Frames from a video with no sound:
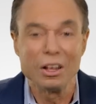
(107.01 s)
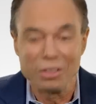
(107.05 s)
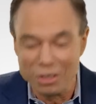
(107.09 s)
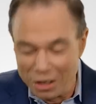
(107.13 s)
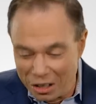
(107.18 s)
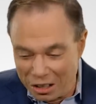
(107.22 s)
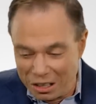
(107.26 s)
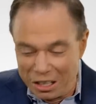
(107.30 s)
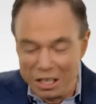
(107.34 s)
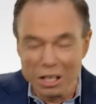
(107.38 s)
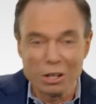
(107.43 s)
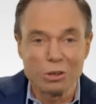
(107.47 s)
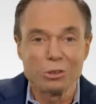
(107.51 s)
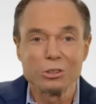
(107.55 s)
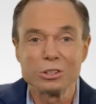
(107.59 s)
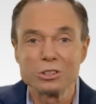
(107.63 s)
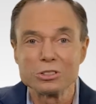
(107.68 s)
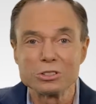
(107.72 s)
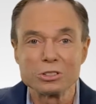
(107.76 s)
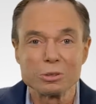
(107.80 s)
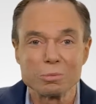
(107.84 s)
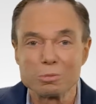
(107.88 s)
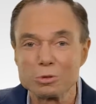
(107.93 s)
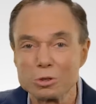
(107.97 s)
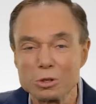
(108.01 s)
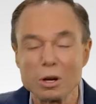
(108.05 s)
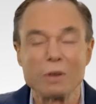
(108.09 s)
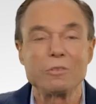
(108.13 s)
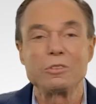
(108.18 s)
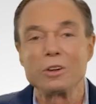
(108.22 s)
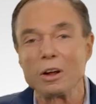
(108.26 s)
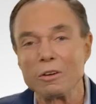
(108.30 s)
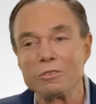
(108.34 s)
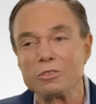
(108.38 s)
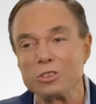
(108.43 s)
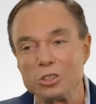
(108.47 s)
The guilt is
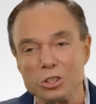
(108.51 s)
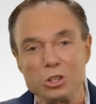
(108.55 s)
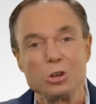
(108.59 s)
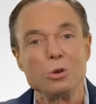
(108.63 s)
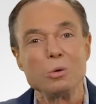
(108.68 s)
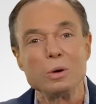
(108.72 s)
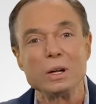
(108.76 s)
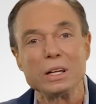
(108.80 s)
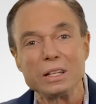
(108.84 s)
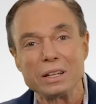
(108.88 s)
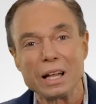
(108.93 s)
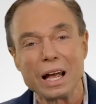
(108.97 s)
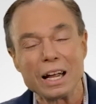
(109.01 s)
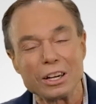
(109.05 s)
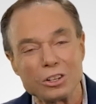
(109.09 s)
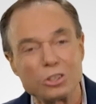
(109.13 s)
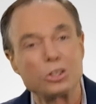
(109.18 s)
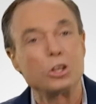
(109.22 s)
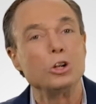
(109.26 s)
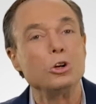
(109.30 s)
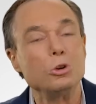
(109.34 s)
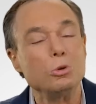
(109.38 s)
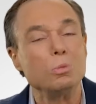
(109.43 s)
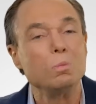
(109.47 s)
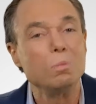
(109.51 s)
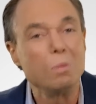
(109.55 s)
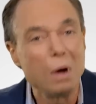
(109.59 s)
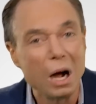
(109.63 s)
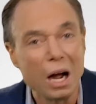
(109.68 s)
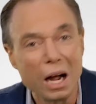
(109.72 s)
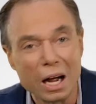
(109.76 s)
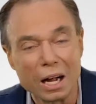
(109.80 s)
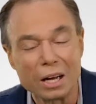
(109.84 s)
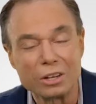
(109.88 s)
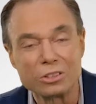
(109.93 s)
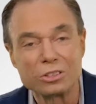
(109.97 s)
of doing that too
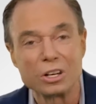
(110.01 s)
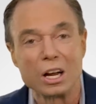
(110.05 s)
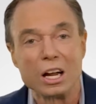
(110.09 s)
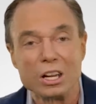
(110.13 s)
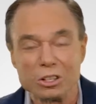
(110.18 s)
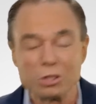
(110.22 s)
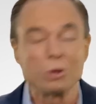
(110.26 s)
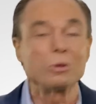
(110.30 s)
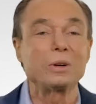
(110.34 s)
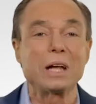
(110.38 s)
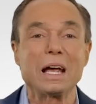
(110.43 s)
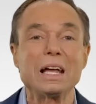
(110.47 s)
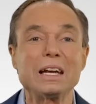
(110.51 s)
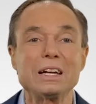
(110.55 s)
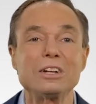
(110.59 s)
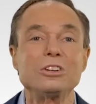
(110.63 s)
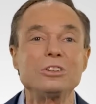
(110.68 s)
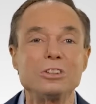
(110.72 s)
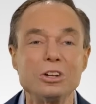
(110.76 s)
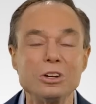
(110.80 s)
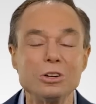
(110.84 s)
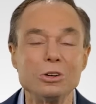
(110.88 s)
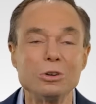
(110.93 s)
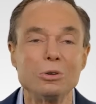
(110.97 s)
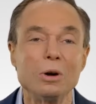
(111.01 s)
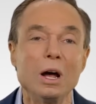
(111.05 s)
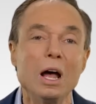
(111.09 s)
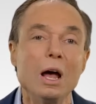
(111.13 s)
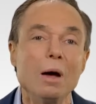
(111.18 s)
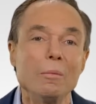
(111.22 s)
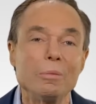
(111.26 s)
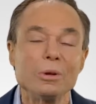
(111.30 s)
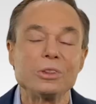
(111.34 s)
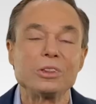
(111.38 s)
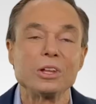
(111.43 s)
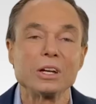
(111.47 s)
much. It's okay to do,
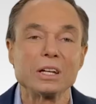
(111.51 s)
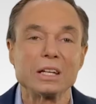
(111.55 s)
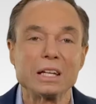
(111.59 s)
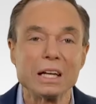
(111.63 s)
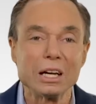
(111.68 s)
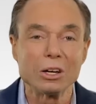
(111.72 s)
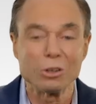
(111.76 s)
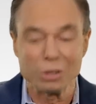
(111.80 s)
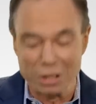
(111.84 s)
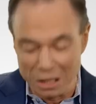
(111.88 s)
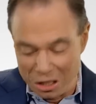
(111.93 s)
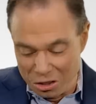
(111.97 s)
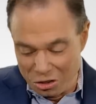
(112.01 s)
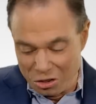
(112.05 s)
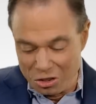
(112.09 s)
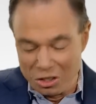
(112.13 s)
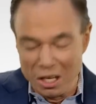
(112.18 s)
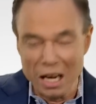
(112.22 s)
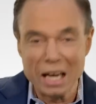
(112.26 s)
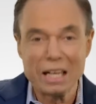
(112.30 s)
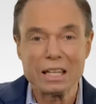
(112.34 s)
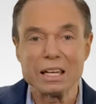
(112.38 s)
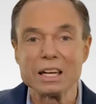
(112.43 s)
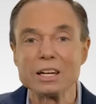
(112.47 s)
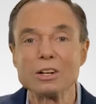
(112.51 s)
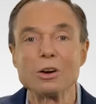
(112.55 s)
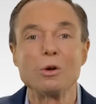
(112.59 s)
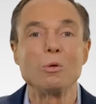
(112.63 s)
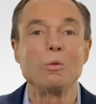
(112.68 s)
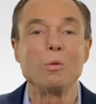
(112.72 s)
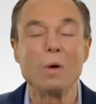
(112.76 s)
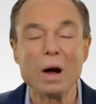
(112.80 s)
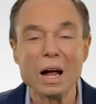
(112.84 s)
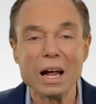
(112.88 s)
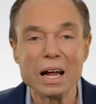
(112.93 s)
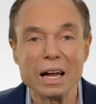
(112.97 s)
but the guilt is taking
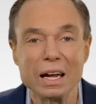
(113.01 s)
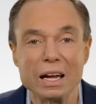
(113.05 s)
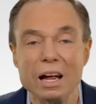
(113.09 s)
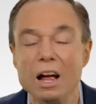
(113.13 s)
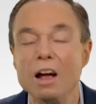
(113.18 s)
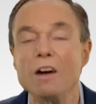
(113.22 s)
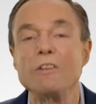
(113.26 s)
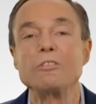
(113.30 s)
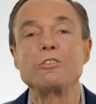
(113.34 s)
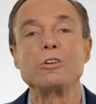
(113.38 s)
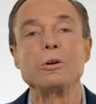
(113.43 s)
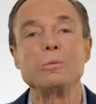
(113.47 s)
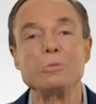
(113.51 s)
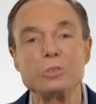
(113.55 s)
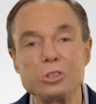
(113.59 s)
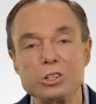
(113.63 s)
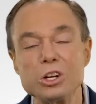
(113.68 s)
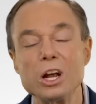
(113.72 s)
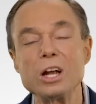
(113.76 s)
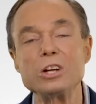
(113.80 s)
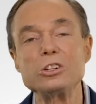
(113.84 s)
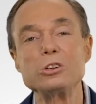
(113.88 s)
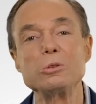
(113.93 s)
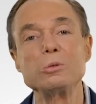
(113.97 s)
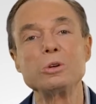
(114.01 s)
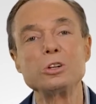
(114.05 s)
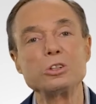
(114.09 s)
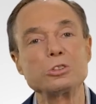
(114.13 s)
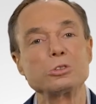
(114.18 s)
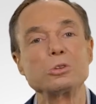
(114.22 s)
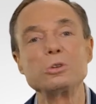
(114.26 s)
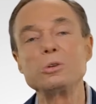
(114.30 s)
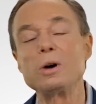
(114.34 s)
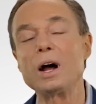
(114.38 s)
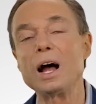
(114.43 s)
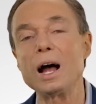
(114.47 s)
away from genuine,
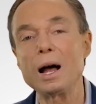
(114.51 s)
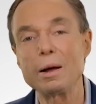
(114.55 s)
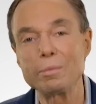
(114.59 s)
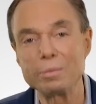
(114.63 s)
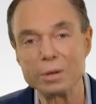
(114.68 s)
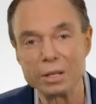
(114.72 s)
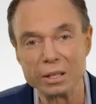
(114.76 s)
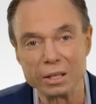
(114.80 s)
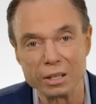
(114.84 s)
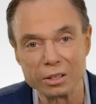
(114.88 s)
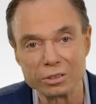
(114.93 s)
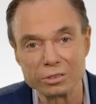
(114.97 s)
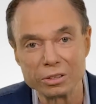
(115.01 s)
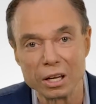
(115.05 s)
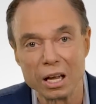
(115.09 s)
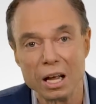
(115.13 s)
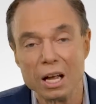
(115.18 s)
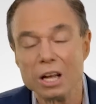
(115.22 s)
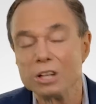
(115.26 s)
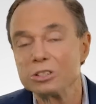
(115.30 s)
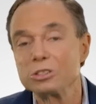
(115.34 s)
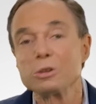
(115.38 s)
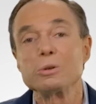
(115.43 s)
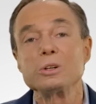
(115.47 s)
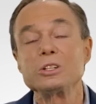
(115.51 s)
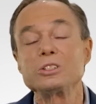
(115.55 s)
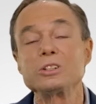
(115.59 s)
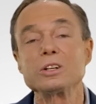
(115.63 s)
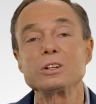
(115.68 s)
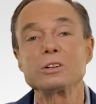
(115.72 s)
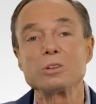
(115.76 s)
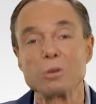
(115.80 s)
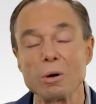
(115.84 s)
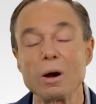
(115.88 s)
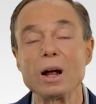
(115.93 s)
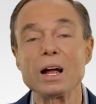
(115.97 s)
true happiness. So he
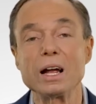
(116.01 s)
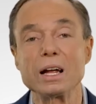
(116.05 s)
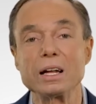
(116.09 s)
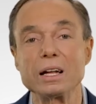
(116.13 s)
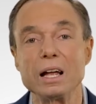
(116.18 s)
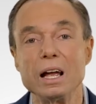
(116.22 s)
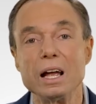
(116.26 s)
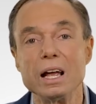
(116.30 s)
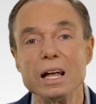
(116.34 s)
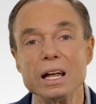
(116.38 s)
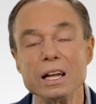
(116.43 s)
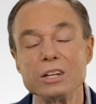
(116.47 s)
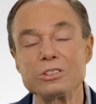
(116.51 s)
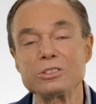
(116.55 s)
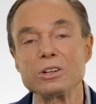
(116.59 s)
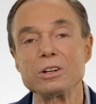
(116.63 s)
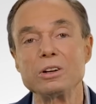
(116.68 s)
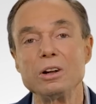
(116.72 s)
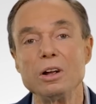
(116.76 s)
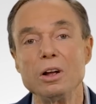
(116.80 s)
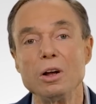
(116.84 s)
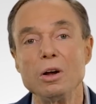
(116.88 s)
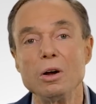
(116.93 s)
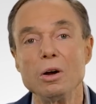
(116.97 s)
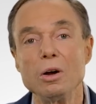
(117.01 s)
said, Greg, he said,